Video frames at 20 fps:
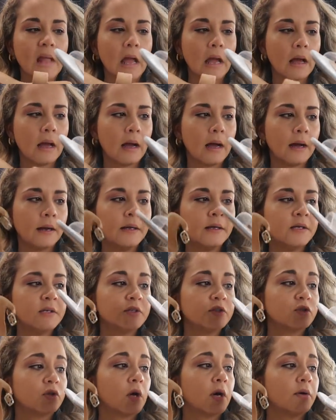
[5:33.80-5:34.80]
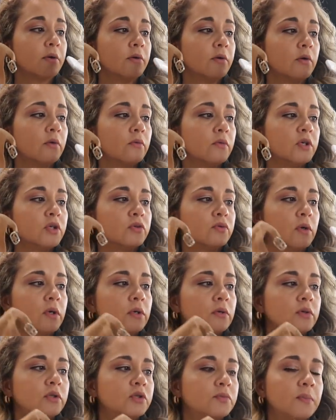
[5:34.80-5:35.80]
Uh-huh. So I don't know which
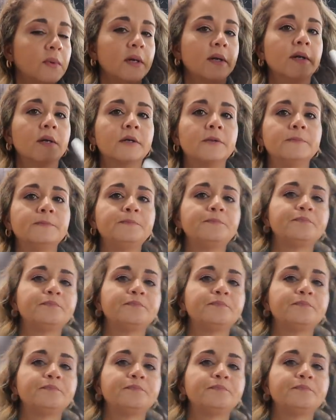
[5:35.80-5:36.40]
one looks better.